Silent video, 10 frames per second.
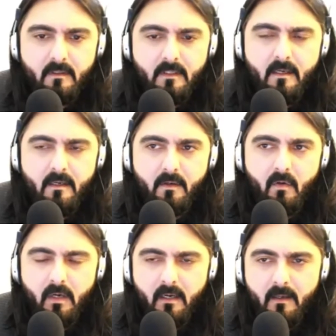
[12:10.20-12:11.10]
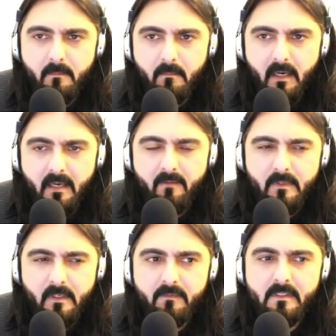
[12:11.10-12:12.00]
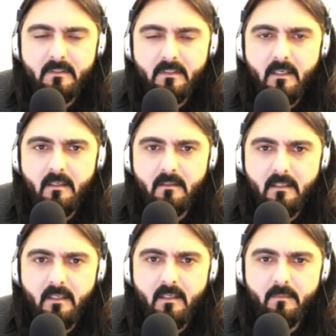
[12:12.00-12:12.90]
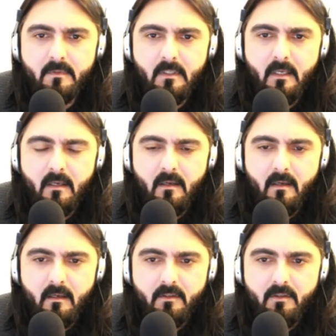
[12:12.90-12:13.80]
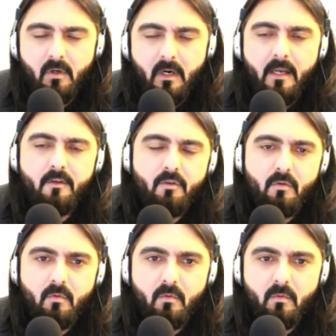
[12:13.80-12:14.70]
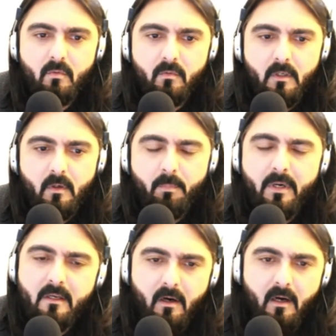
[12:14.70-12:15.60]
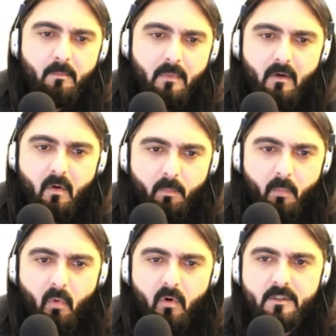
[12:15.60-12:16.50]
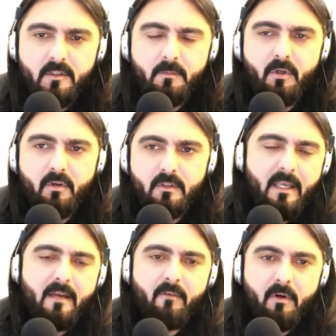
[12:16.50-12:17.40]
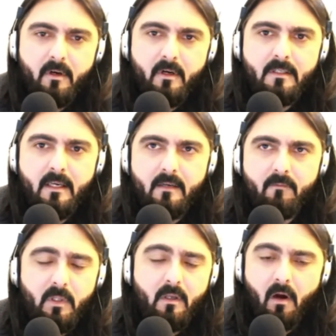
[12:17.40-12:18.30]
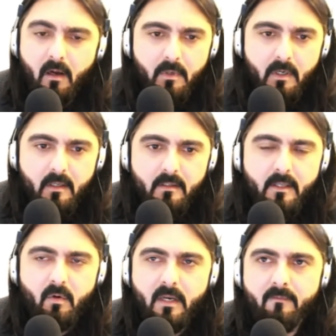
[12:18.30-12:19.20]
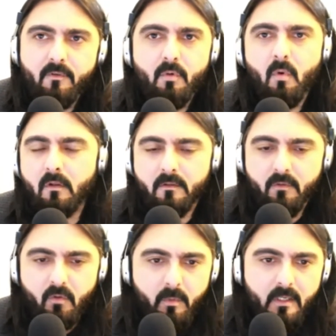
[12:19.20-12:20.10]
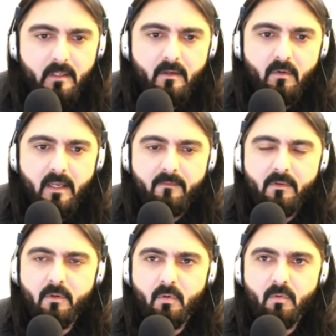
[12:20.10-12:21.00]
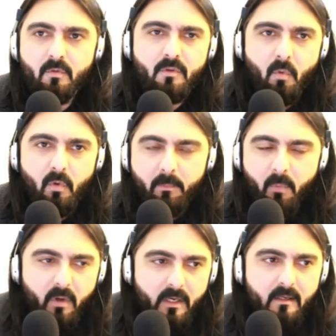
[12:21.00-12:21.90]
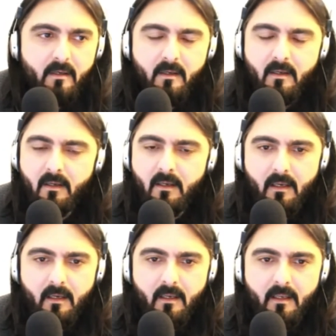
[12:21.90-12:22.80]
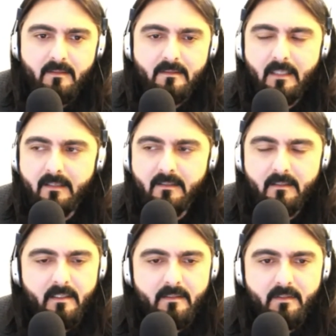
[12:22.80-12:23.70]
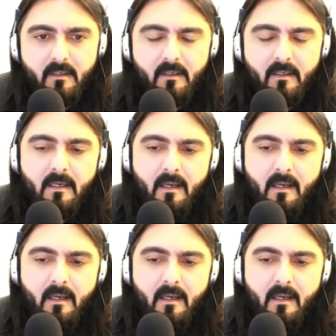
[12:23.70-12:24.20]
Yeah, no, I've definitely seen teams trying to, bring Kanban on board just because they have heard that with Kanban, they don't have to do all the grooming, they don't have to do story pointing and slicing, etc.